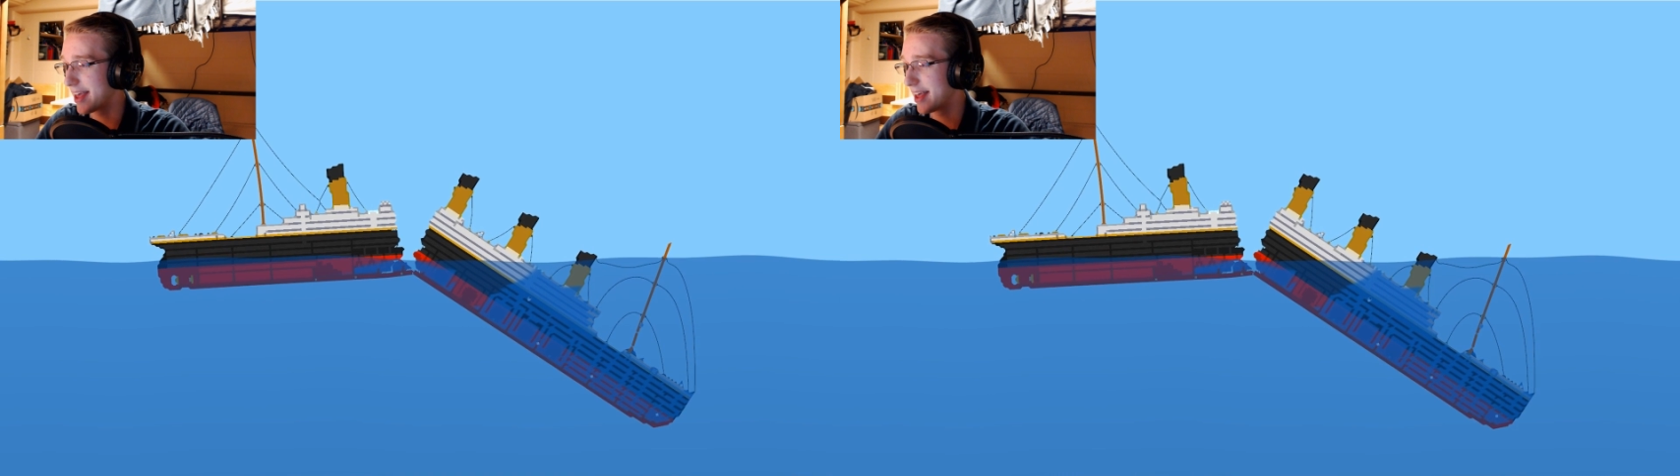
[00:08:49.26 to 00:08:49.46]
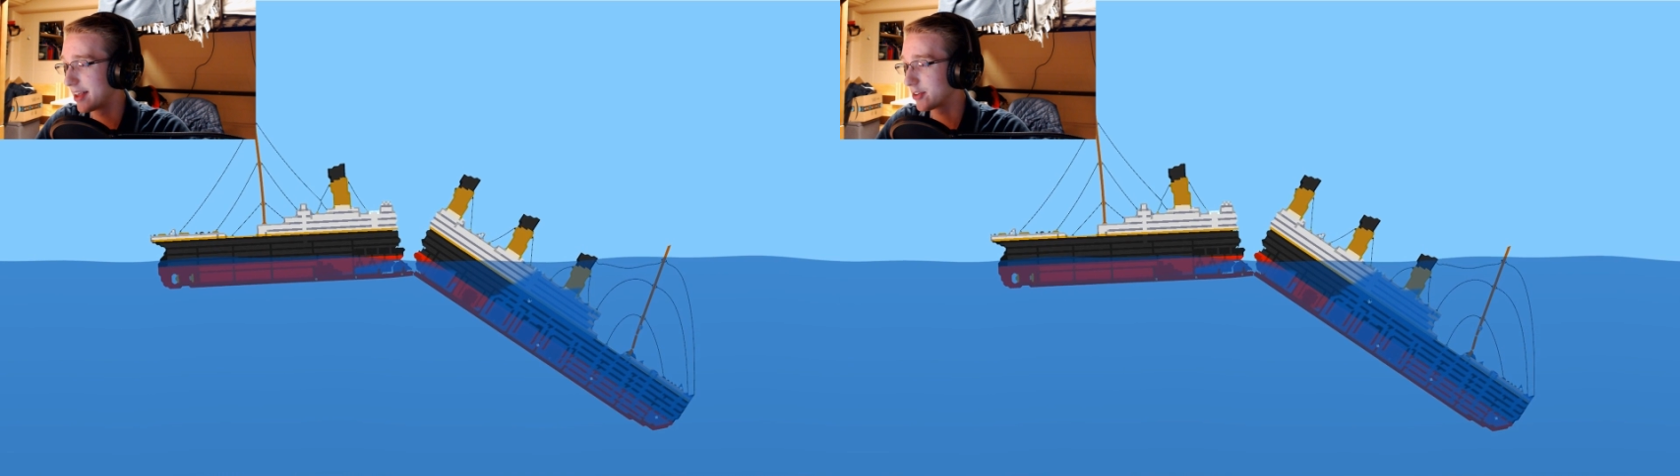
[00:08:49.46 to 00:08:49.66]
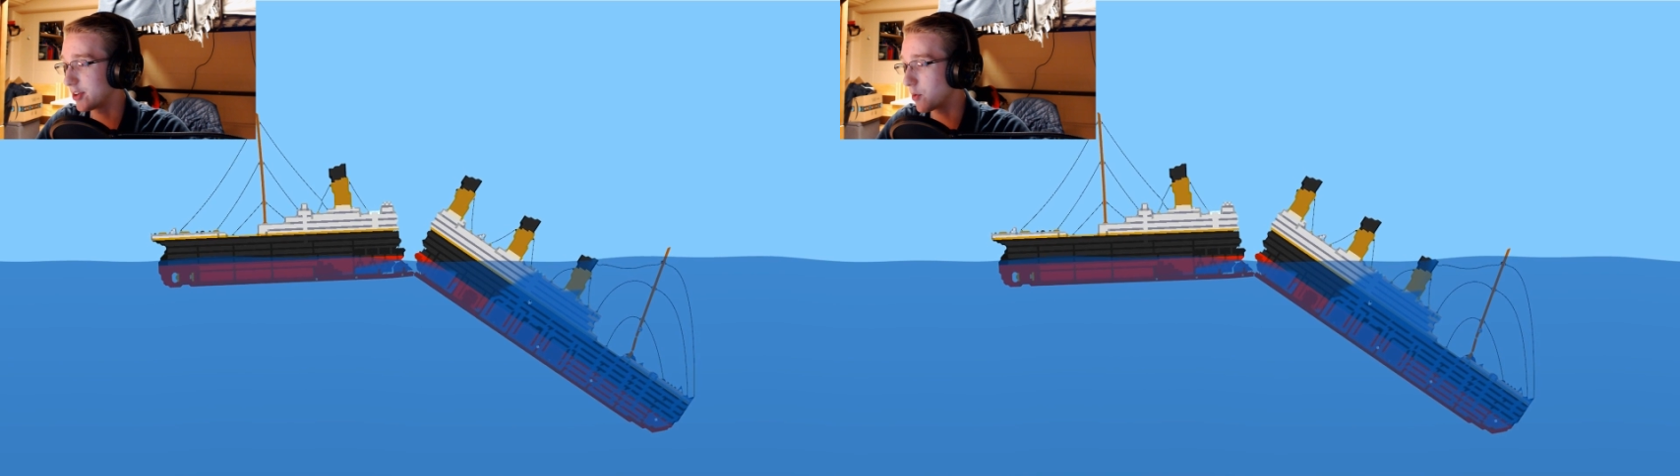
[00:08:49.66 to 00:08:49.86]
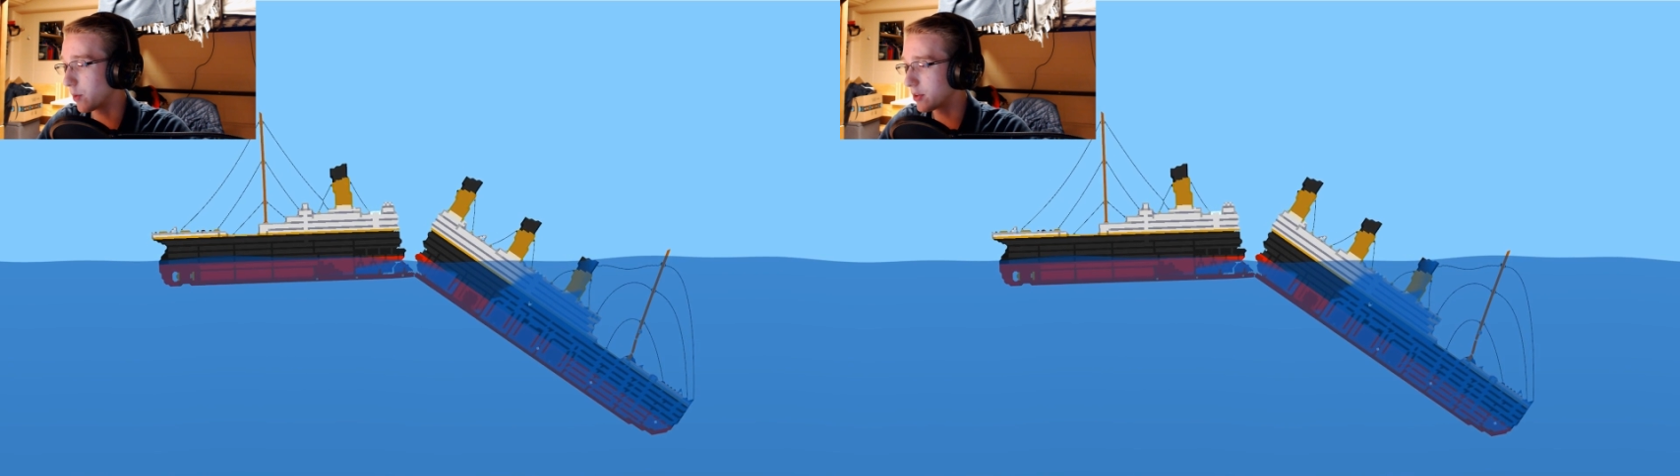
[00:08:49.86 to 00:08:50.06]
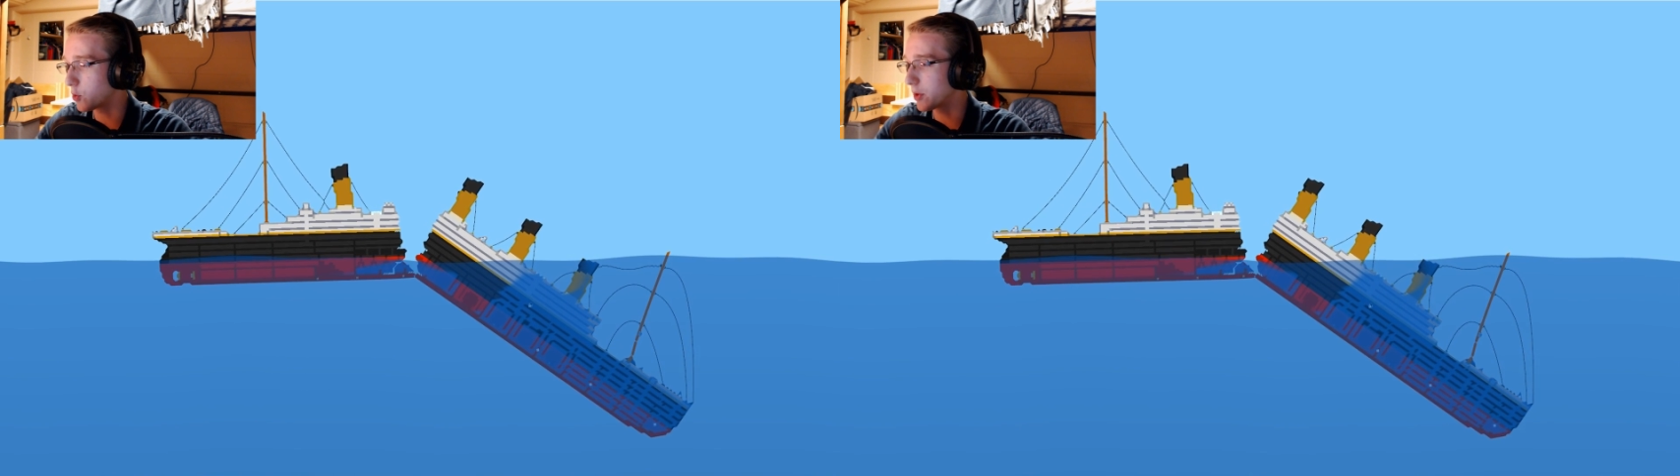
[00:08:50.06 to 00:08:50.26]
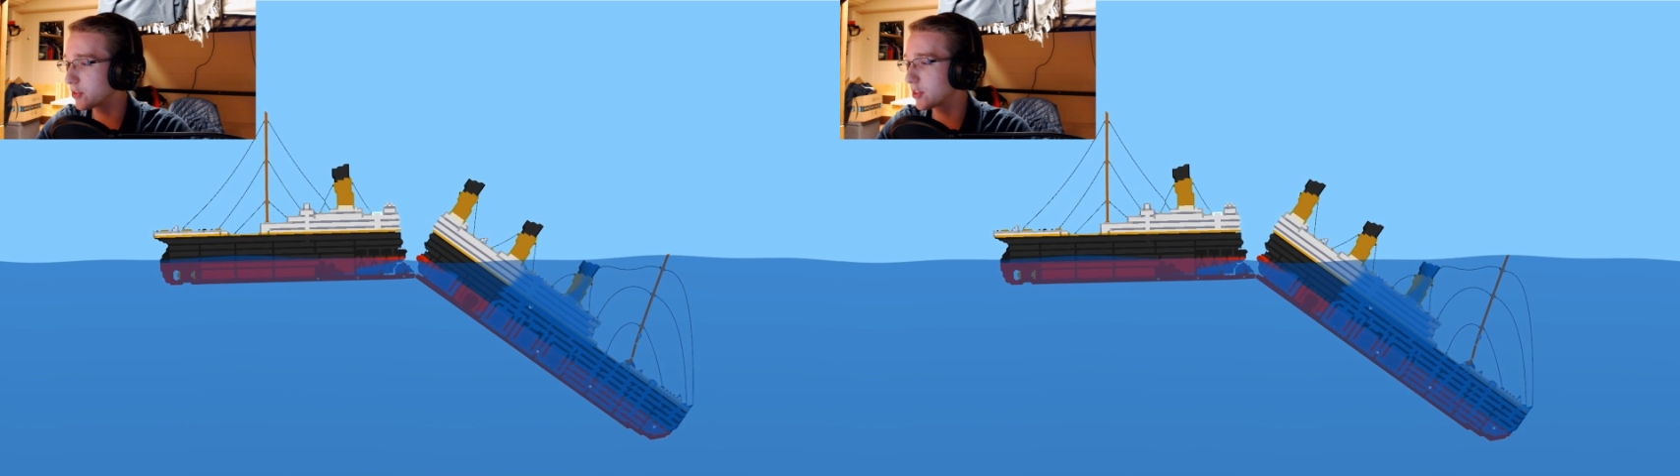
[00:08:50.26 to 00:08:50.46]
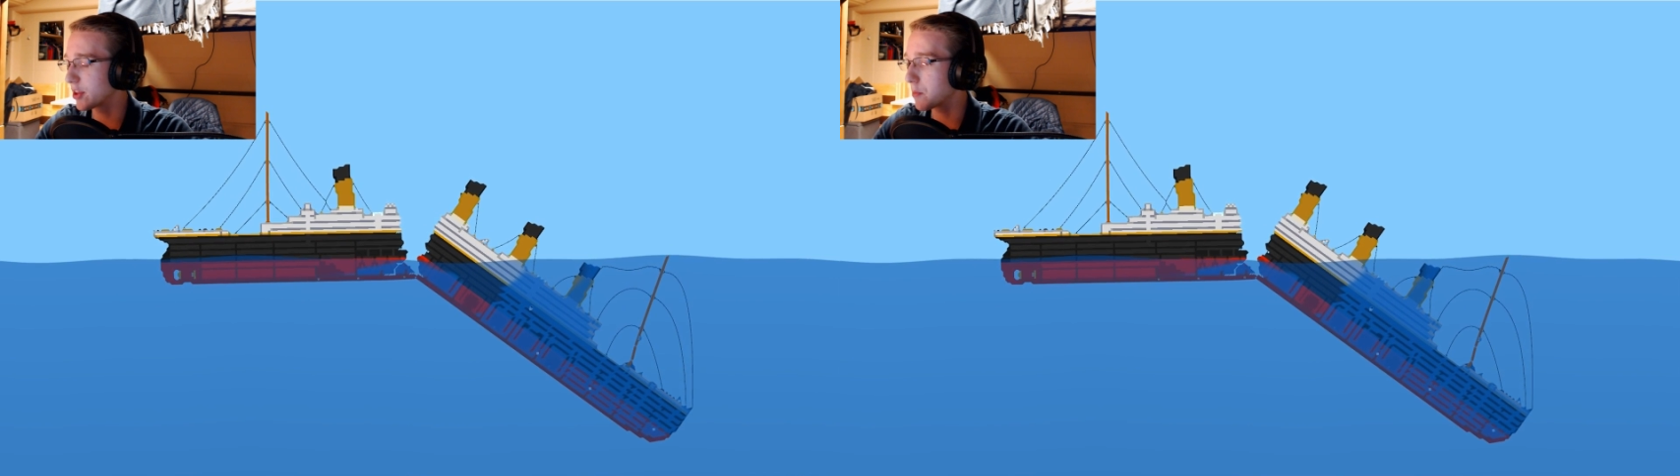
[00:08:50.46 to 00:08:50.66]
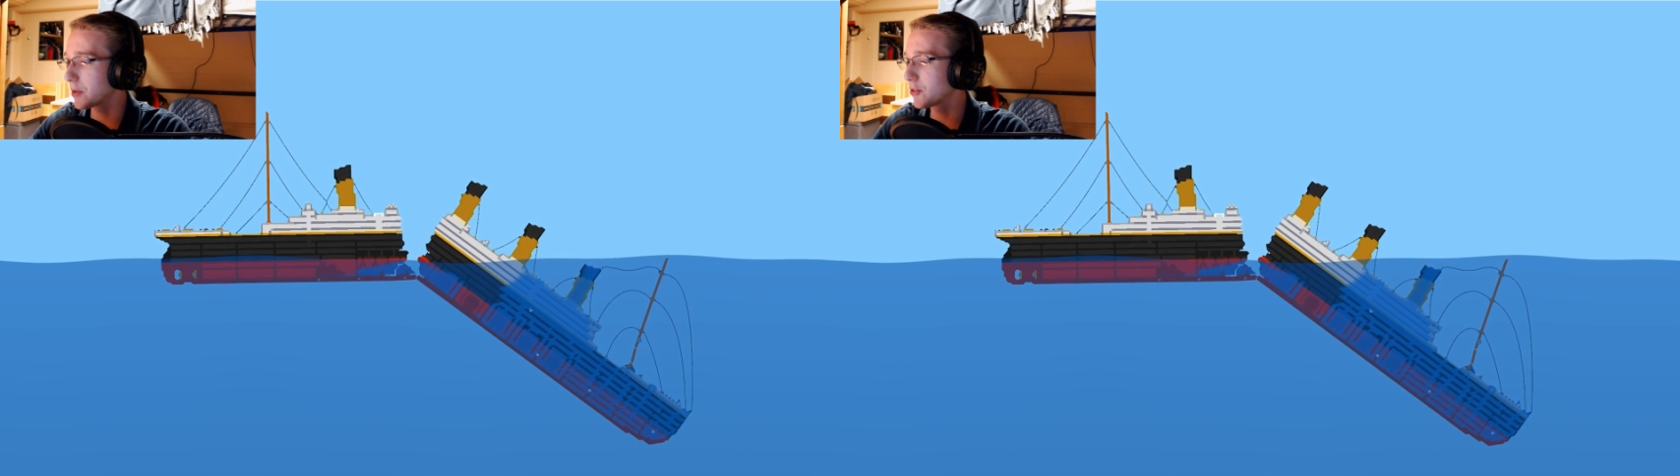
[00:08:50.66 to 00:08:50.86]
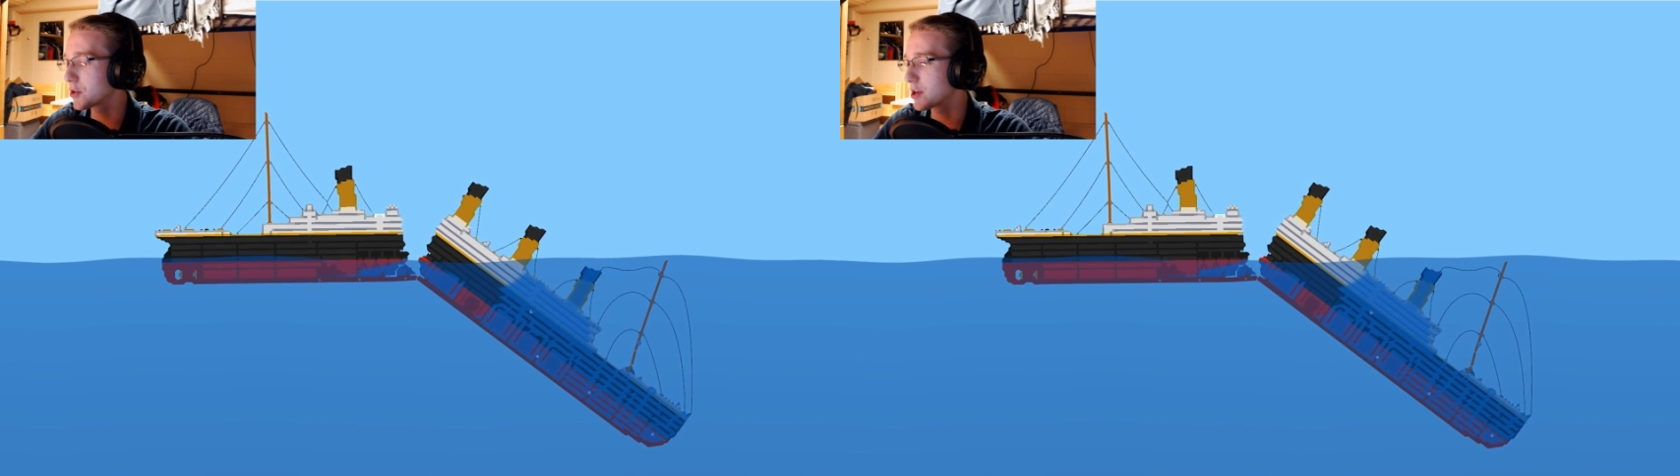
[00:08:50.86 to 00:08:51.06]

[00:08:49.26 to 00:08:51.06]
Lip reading: See, once the